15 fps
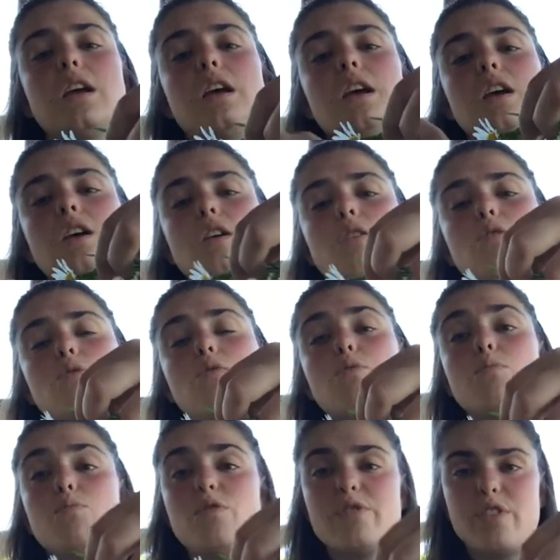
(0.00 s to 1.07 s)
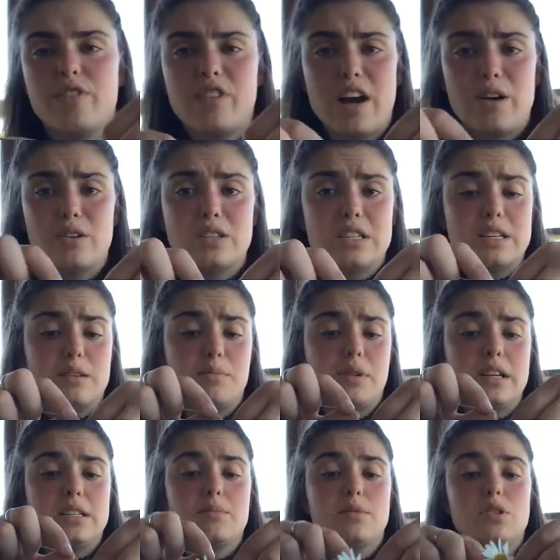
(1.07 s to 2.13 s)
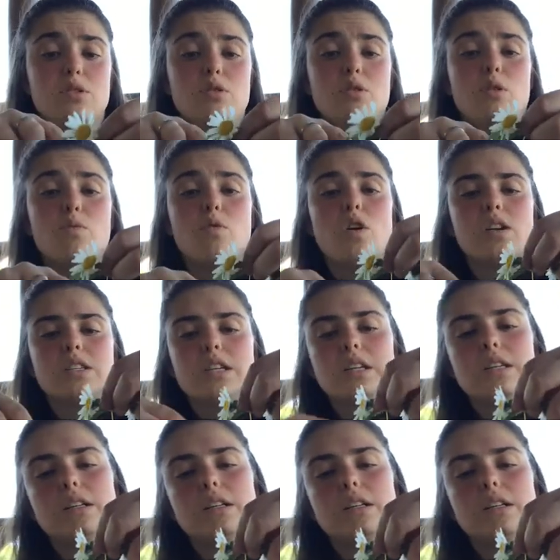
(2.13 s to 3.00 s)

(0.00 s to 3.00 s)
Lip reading: it'll move your flowers into placements you don't want it.